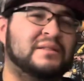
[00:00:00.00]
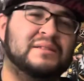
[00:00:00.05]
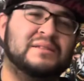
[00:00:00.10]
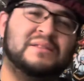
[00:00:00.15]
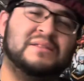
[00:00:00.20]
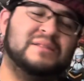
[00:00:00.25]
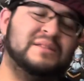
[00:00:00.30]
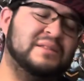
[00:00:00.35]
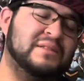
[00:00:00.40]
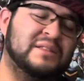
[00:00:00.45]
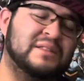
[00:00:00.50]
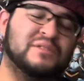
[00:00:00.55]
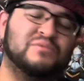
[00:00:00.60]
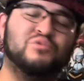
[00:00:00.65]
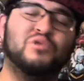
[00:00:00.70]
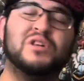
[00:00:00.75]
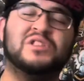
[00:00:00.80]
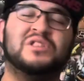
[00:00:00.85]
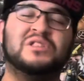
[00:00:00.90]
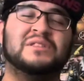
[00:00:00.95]
This, this
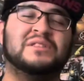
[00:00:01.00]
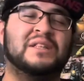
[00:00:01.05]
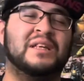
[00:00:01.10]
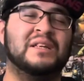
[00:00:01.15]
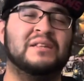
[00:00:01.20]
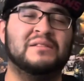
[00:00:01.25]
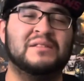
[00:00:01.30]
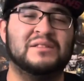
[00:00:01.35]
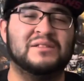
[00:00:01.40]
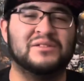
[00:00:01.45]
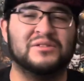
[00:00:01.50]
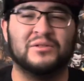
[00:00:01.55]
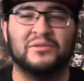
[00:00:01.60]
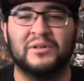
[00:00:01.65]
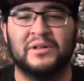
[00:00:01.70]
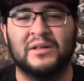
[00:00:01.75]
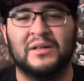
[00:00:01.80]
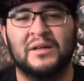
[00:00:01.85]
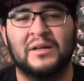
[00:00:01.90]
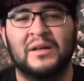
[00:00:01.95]
Russian's killing this story.